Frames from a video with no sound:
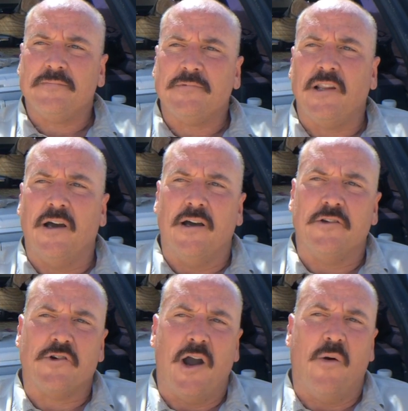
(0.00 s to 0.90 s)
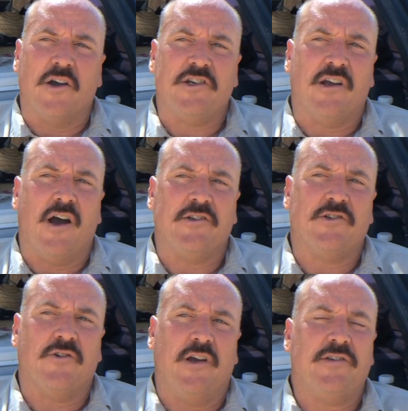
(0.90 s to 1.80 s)
the dry washing
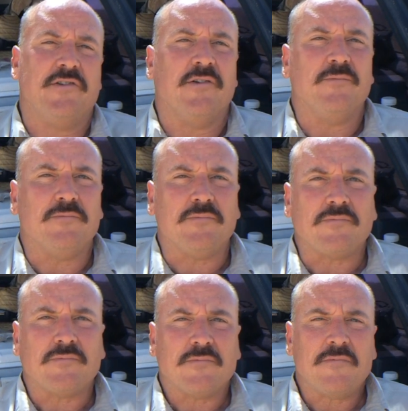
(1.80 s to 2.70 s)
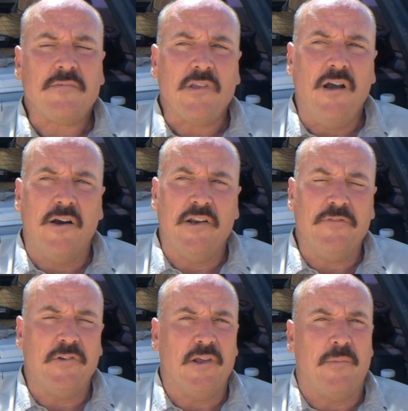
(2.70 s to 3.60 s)
concentrates are
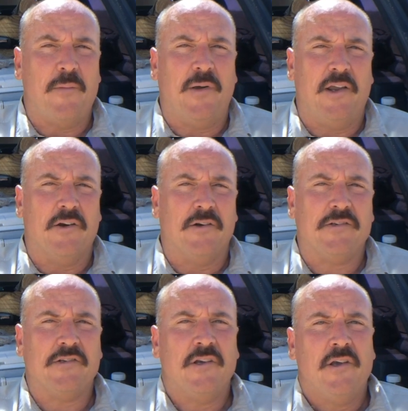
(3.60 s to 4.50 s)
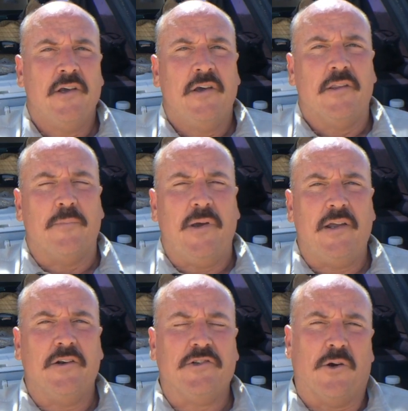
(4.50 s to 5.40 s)
different than my pay dirts. The pay
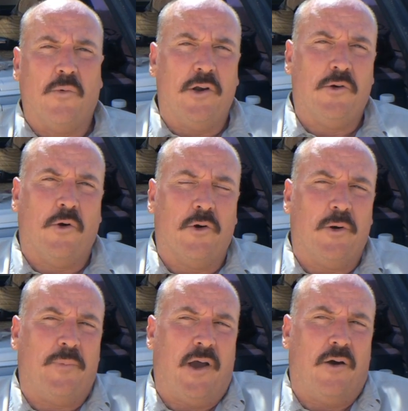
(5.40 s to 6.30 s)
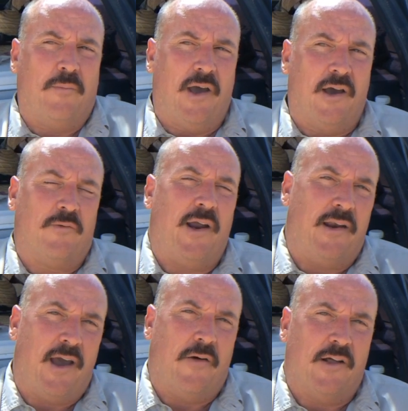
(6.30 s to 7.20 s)
dirts are 1/4 pound bag. Right
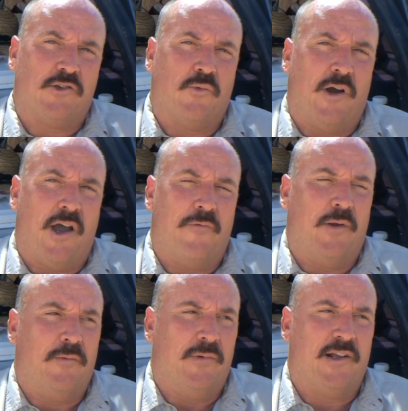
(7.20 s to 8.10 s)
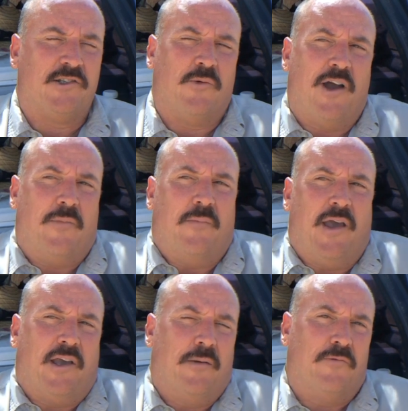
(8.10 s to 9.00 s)
now, that's the way I've been
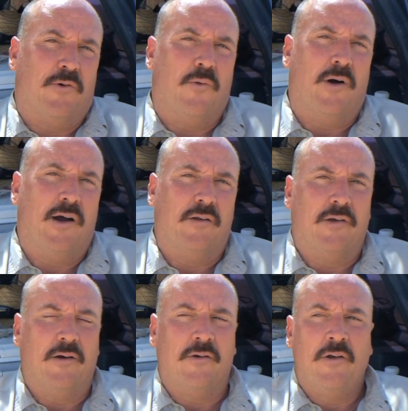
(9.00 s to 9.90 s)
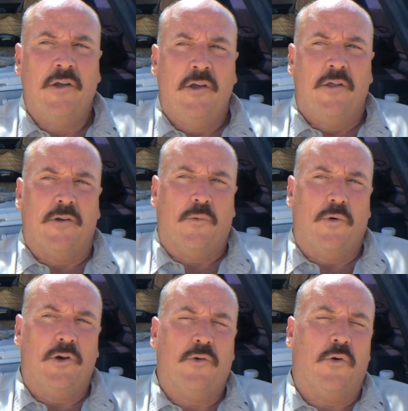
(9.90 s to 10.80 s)
making them for a while now. They're
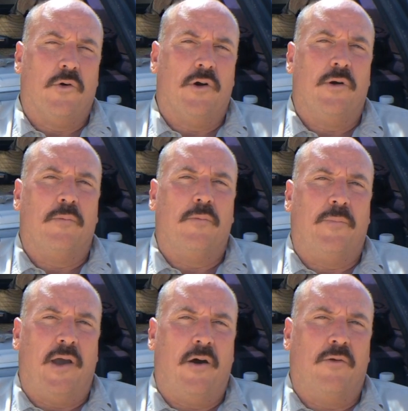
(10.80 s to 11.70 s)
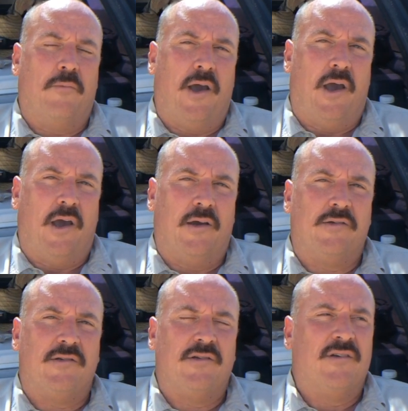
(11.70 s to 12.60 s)
1/4 pound
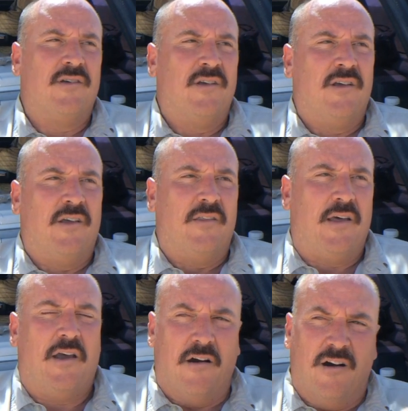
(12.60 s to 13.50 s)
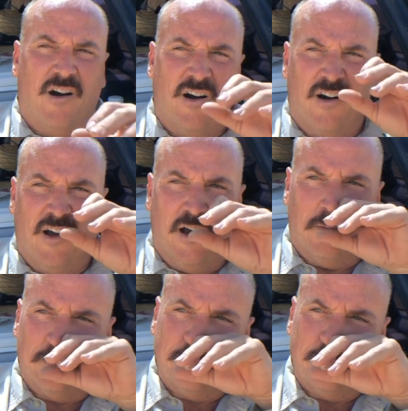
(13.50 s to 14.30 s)
bags. They are